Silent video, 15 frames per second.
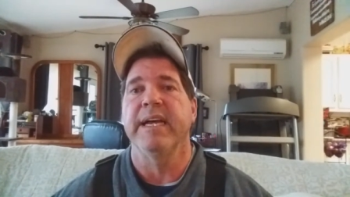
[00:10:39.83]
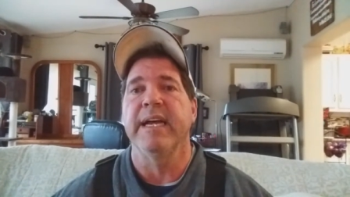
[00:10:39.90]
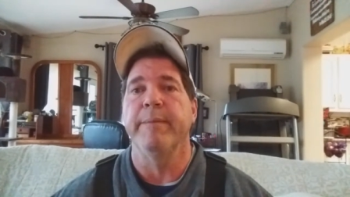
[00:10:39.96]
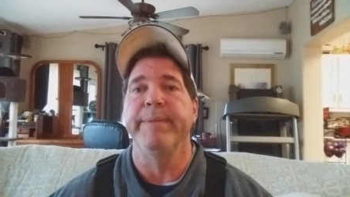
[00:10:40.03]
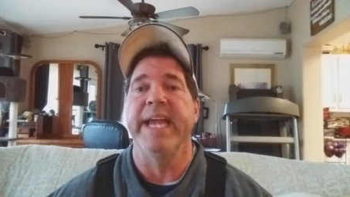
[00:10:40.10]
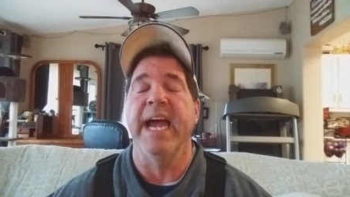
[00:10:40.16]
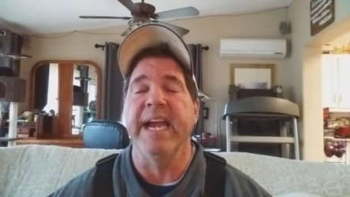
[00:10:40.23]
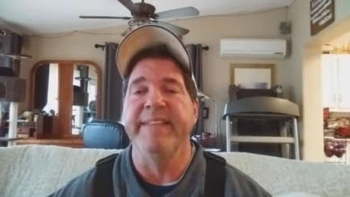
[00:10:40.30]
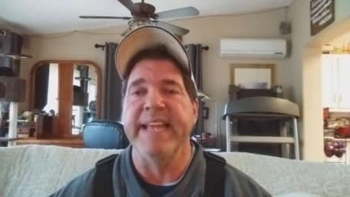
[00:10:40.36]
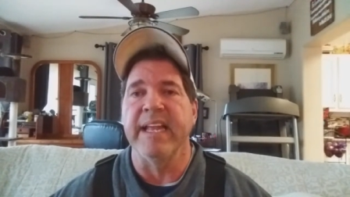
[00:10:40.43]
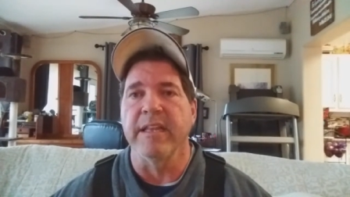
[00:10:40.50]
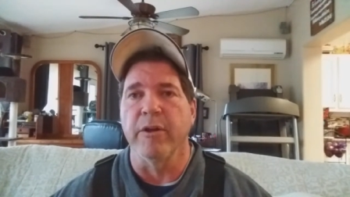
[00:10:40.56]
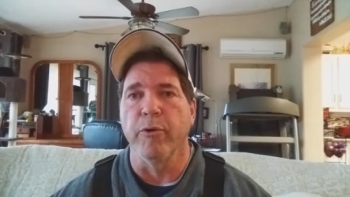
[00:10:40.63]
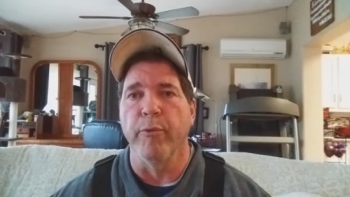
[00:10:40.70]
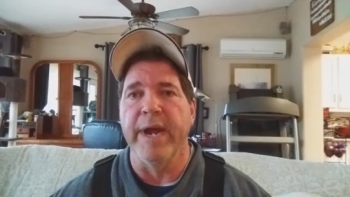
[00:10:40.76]
Behind that
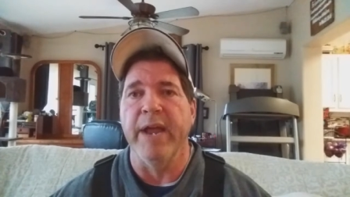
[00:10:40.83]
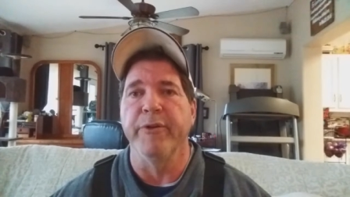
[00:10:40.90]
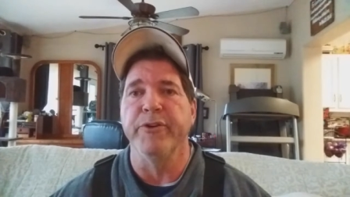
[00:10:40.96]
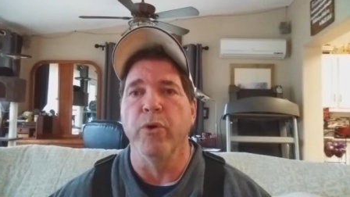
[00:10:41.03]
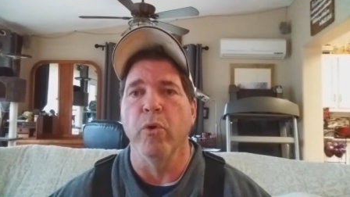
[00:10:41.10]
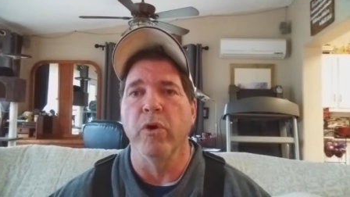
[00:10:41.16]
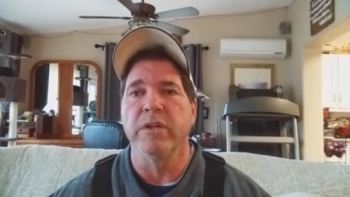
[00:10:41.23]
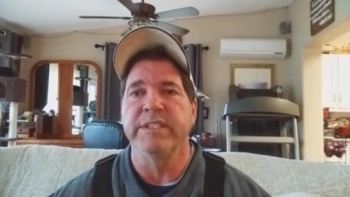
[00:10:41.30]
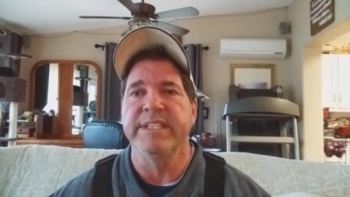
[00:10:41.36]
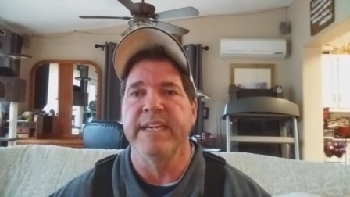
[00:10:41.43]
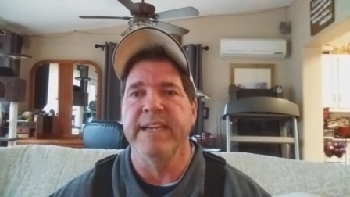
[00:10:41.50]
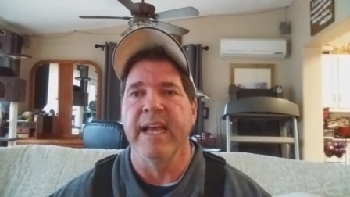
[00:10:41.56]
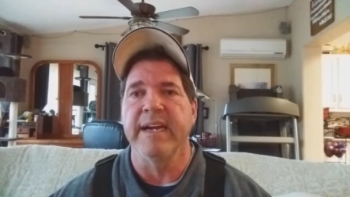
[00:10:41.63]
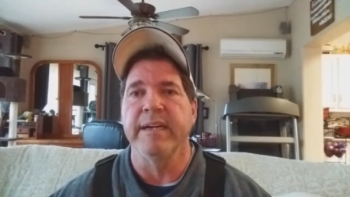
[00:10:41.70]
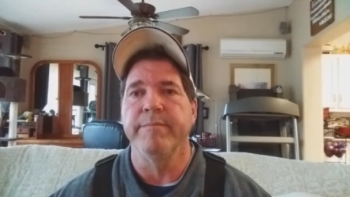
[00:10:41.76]
little round doors, you
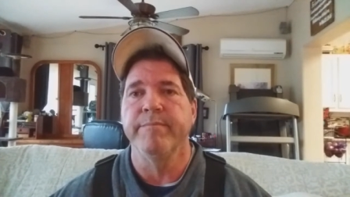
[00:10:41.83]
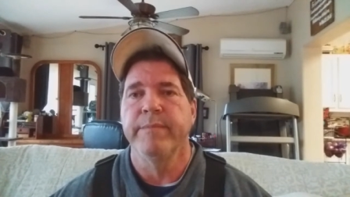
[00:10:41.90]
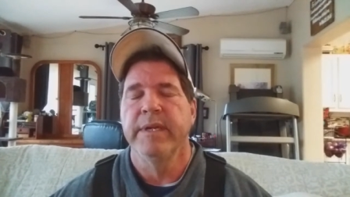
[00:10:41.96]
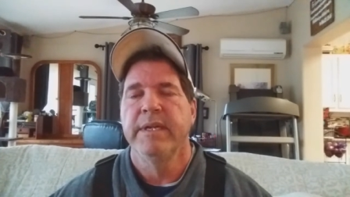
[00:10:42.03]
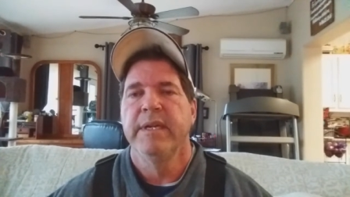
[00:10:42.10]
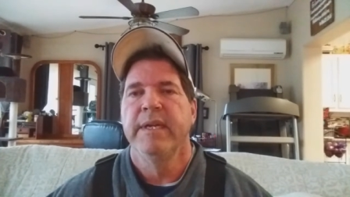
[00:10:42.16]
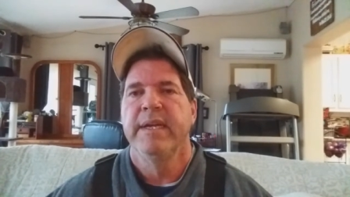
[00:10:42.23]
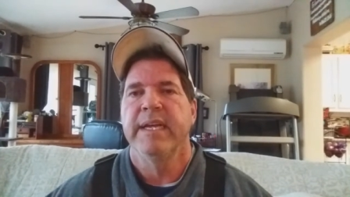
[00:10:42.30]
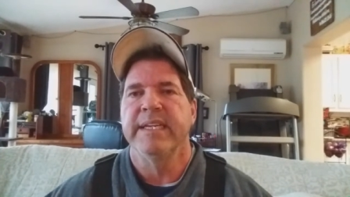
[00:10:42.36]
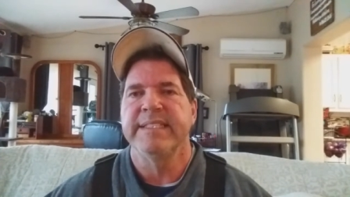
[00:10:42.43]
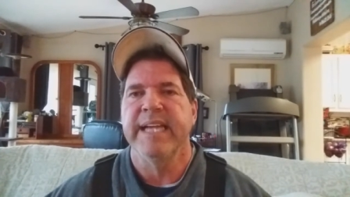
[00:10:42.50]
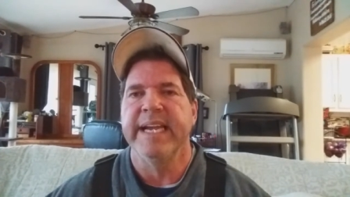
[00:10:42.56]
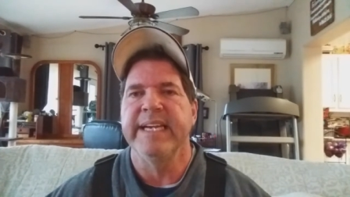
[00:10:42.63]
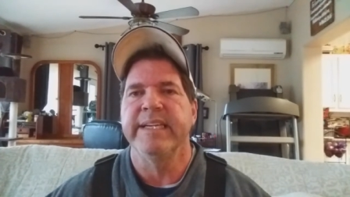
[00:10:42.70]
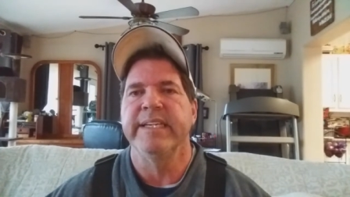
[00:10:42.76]
got a
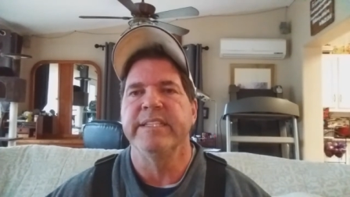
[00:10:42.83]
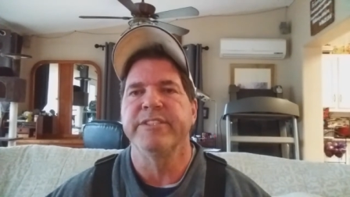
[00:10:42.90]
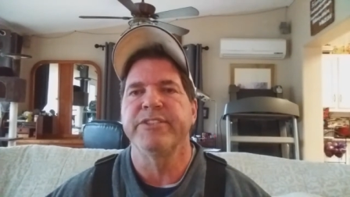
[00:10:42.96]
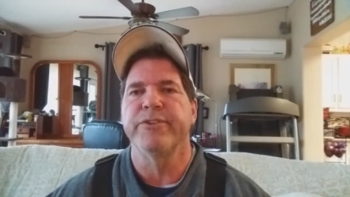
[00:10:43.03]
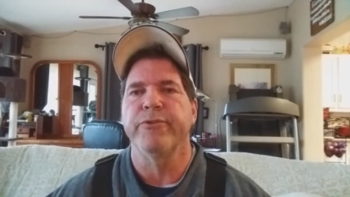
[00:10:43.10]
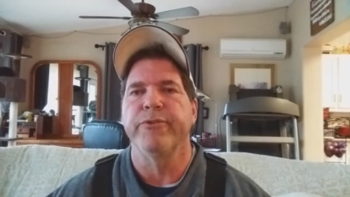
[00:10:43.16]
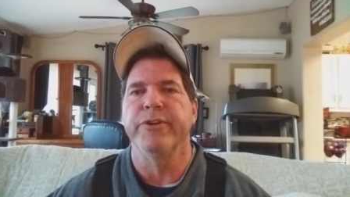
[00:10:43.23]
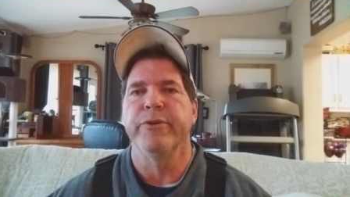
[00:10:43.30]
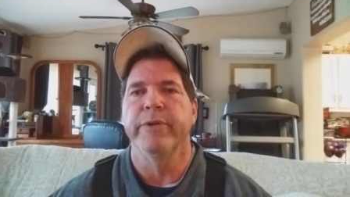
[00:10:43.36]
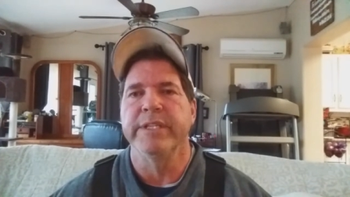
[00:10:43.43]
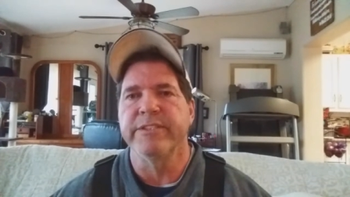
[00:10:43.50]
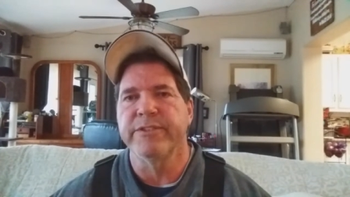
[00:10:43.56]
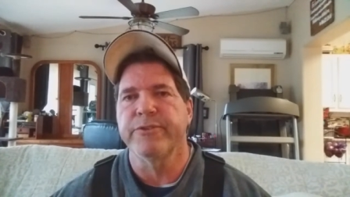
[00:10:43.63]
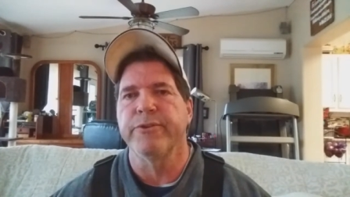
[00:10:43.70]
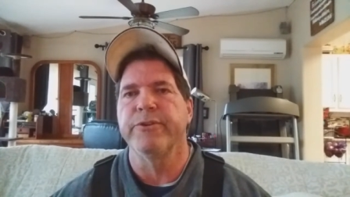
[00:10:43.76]
tightening screw.
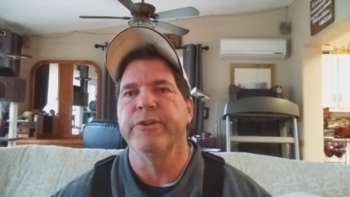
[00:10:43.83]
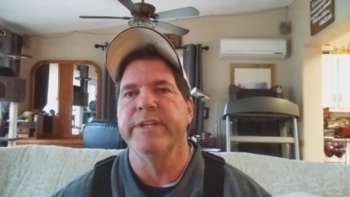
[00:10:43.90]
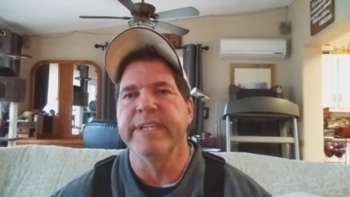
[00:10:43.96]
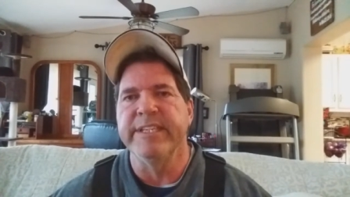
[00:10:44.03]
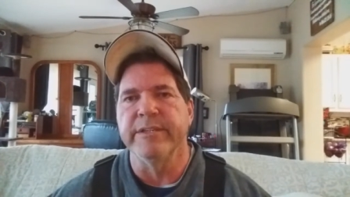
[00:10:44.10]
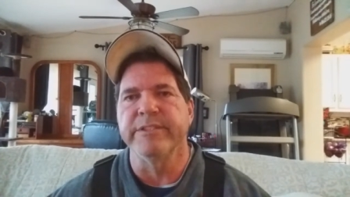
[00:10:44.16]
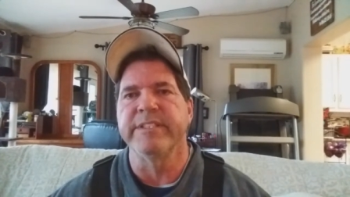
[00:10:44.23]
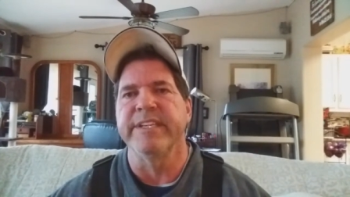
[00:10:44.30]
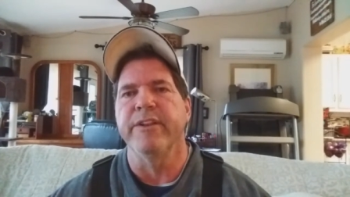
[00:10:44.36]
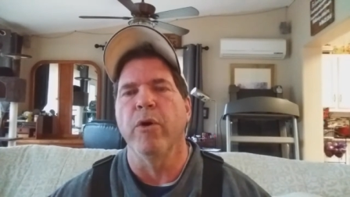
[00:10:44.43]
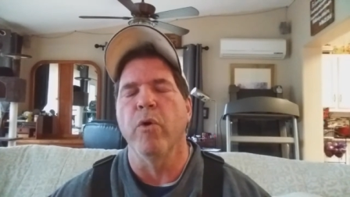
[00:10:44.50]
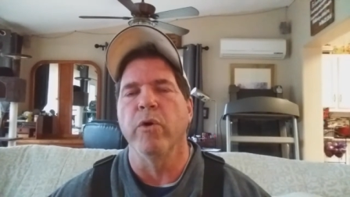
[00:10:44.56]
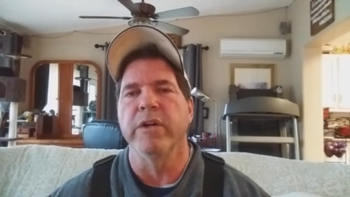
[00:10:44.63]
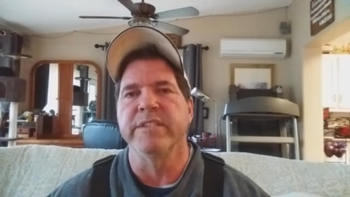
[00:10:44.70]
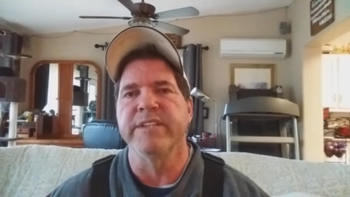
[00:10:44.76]
Unscrew it and you'll see the
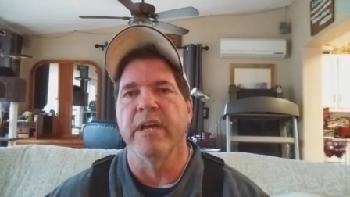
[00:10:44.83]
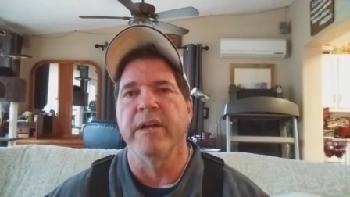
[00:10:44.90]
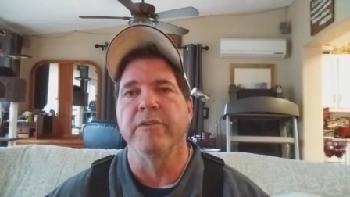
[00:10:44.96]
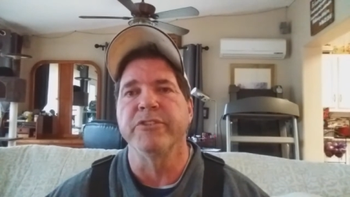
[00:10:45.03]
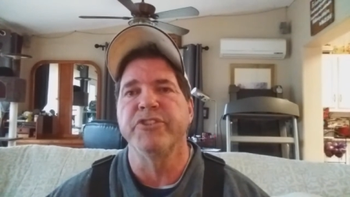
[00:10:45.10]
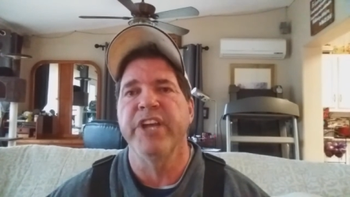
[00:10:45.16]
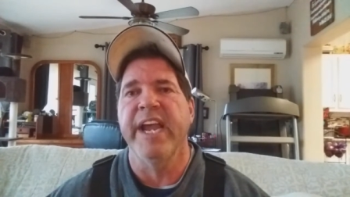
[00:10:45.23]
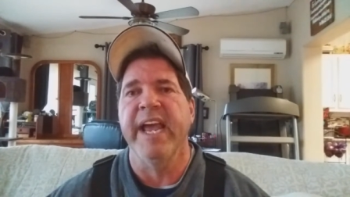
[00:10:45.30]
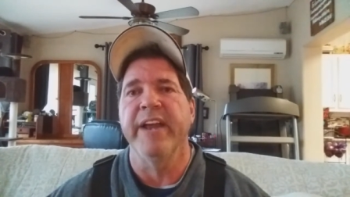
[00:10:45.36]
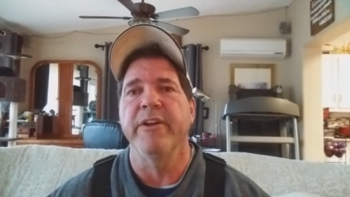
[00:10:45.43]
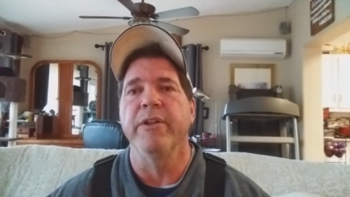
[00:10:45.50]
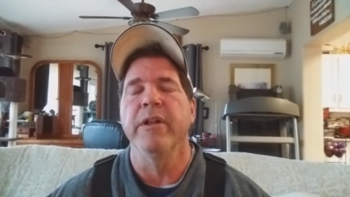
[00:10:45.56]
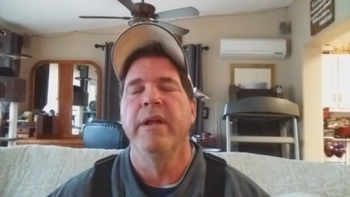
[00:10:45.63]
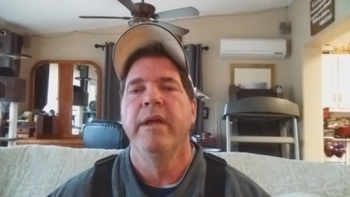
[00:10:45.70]
horizontal channel.